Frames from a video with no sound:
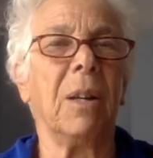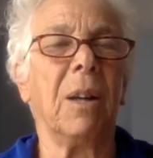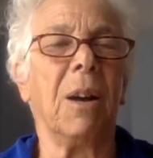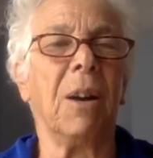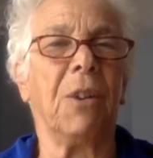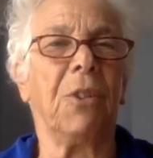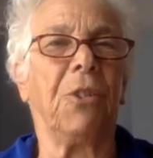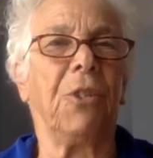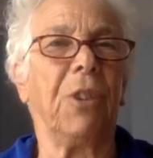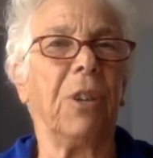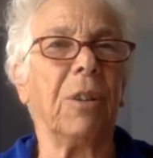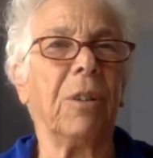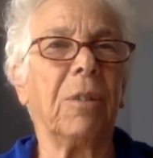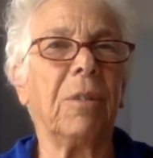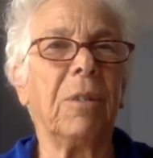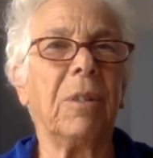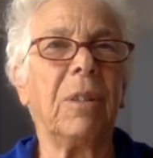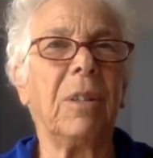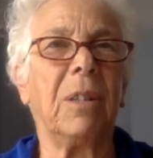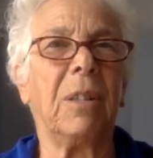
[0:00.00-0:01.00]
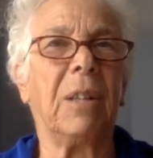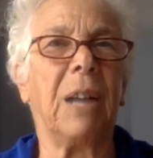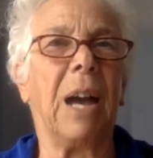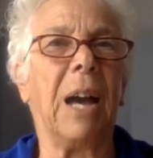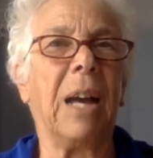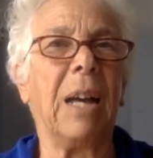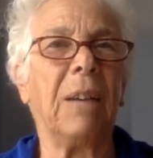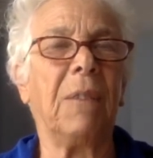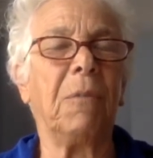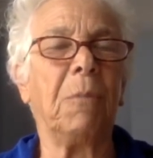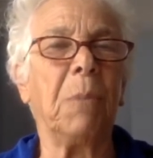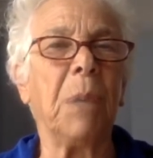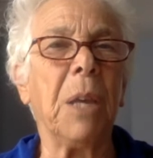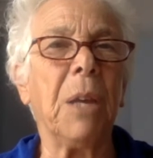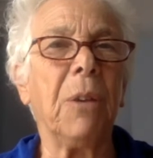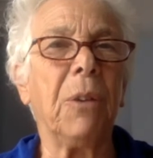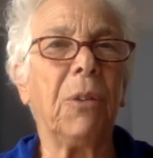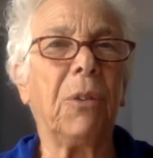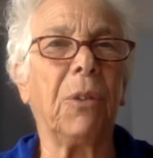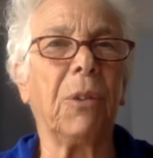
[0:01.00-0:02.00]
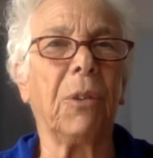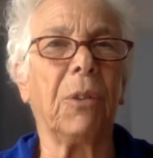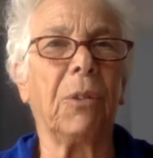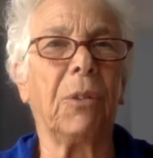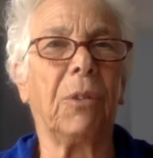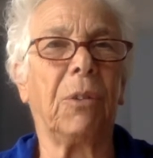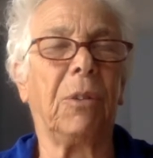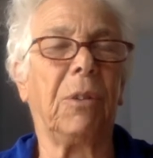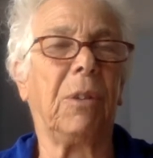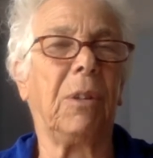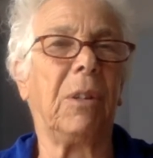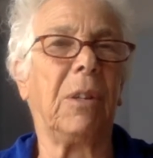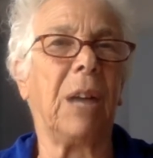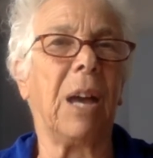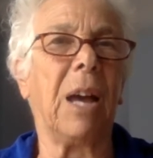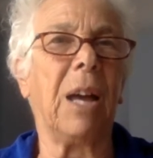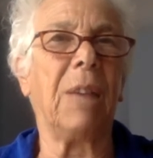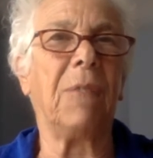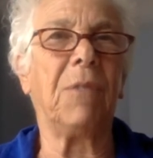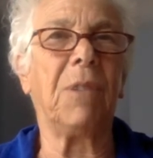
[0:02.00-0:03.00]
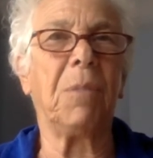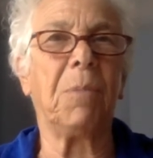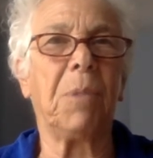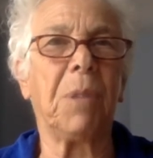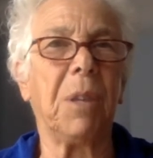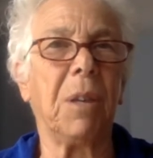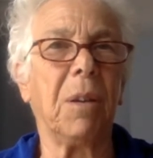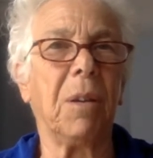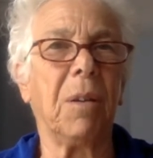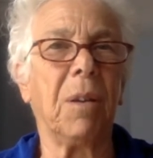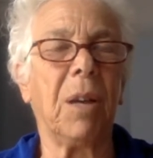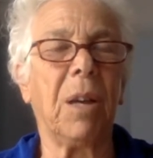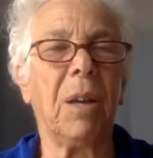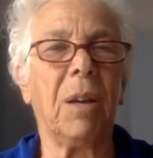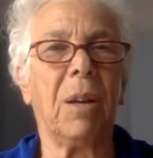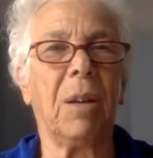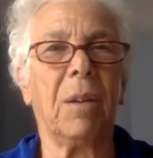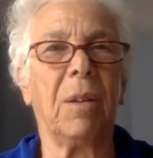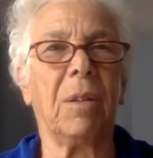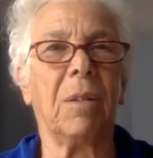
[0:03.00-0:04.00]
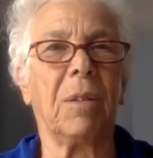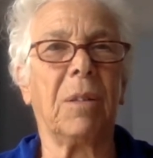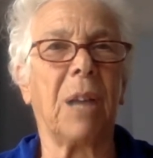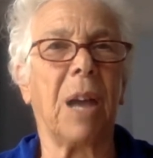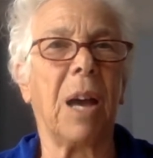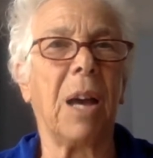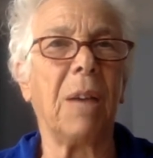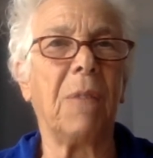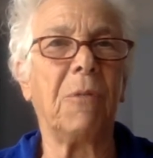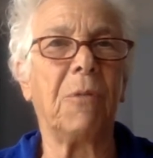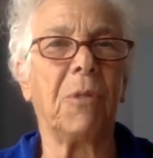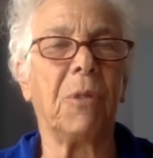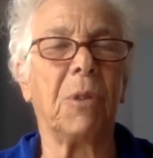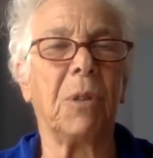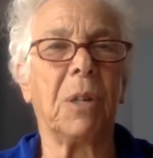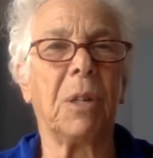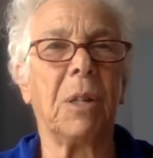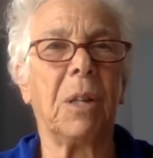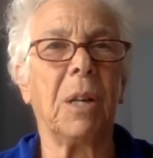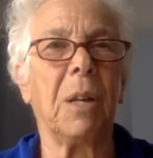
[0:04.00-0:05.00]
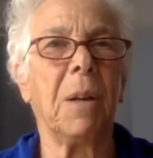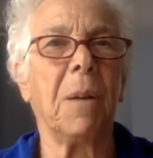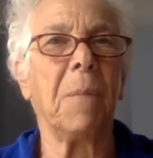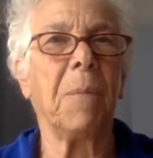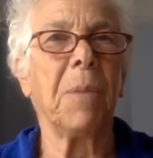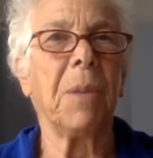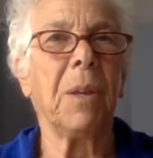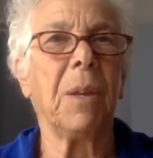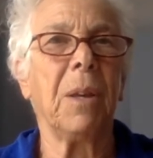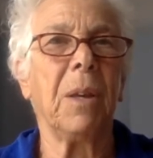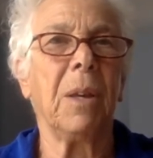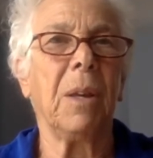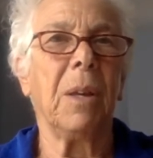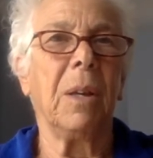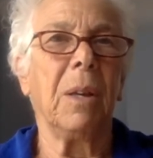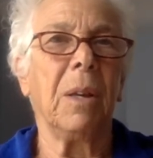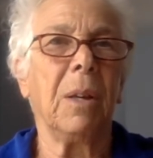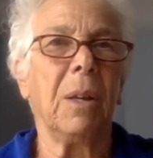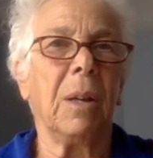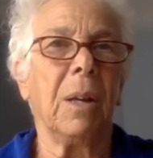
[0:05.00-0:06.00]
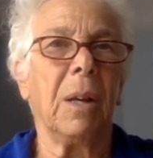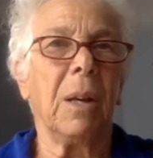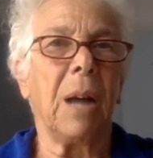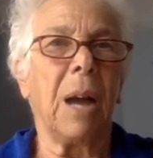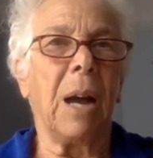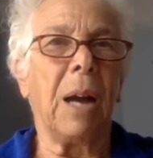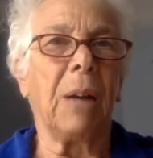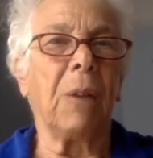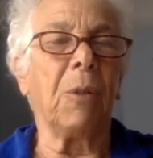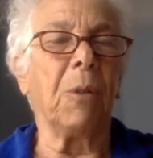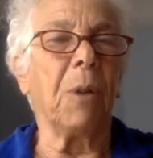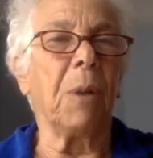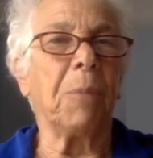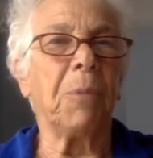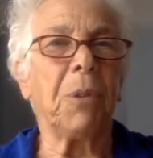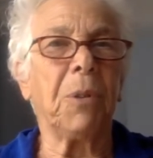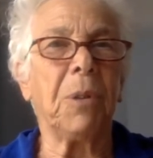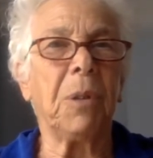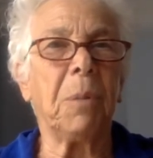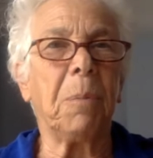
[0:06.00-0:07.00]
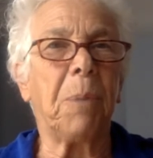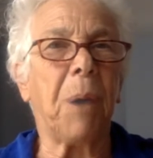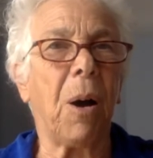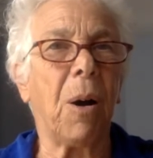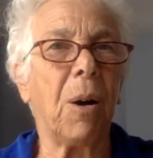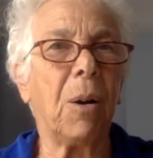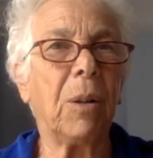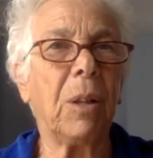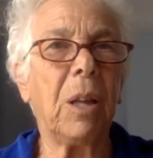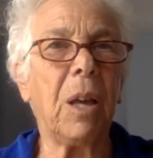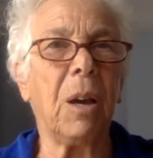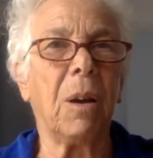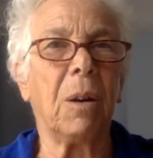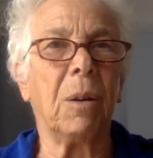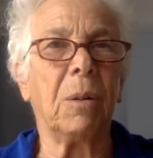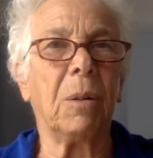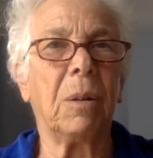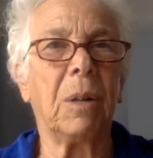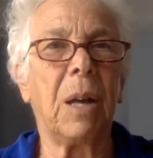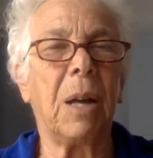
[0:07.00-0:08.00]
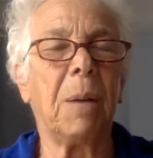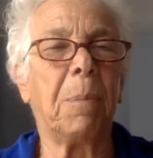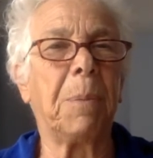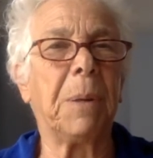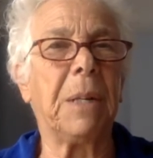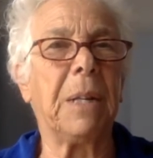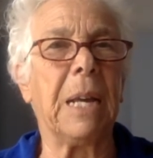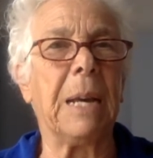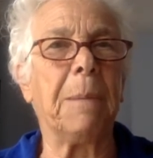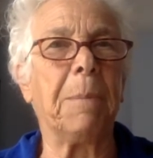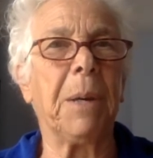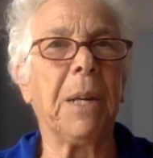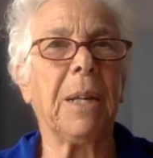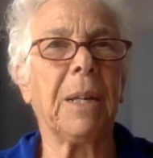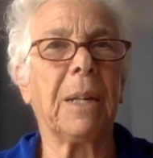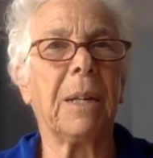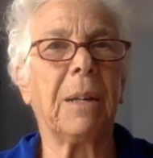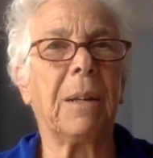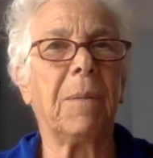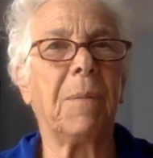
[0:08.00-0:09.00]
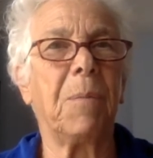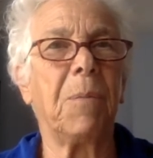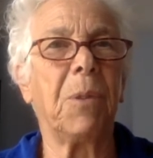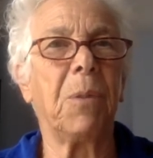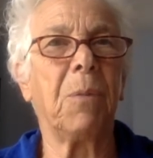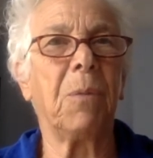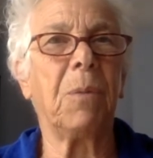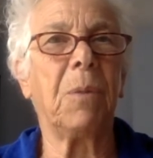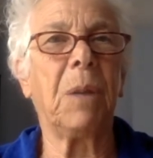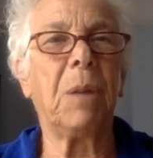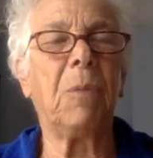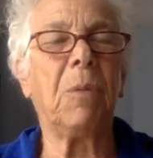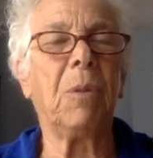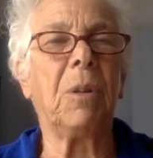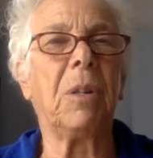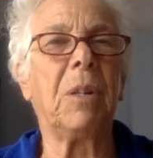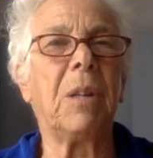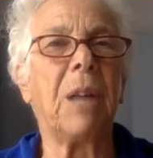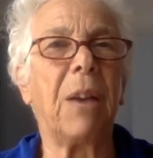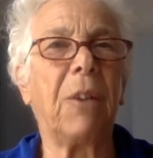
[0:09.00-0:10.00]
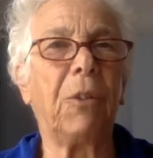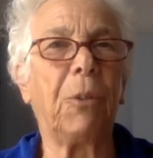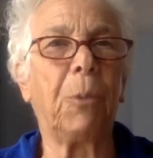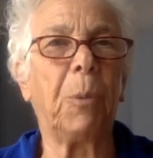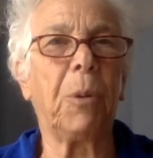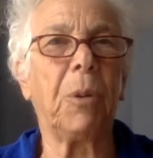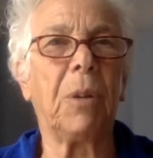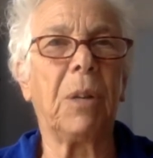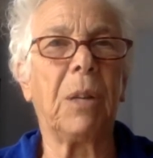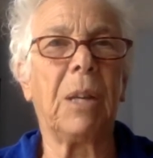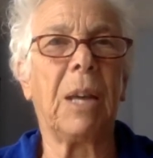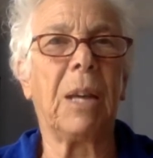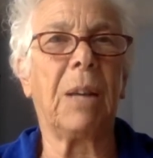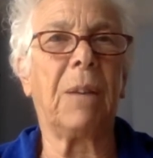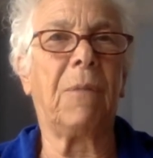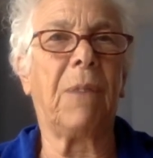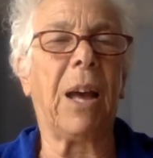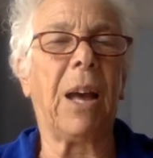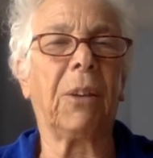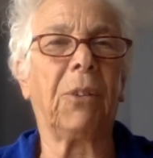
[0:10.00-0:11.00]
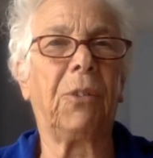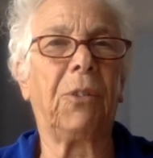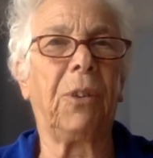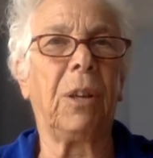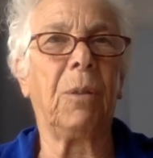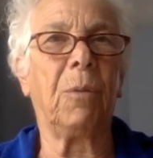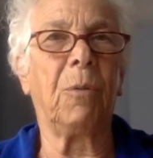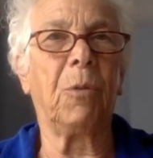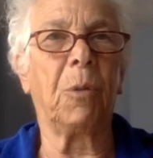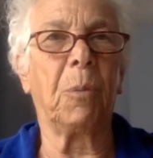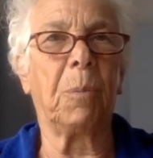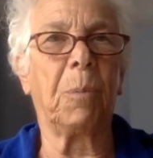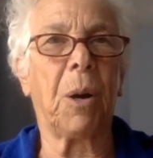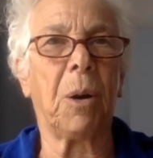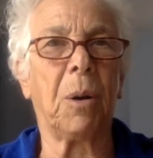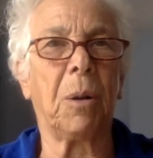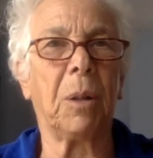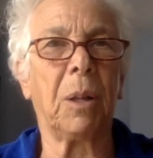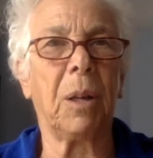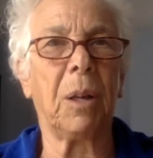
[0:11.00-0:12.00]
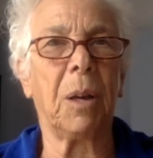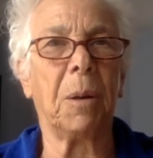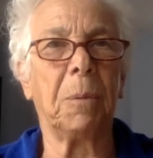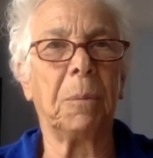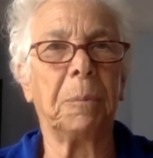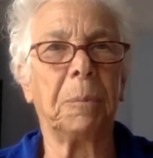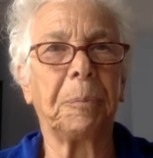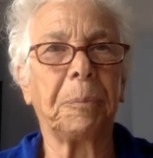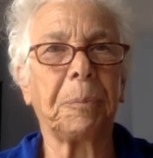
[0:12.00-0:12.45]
our children to die of measles or to die of diphtheria or typhoid. I grew up during the polio epidemic. We were desperate to get a vaccine for polio.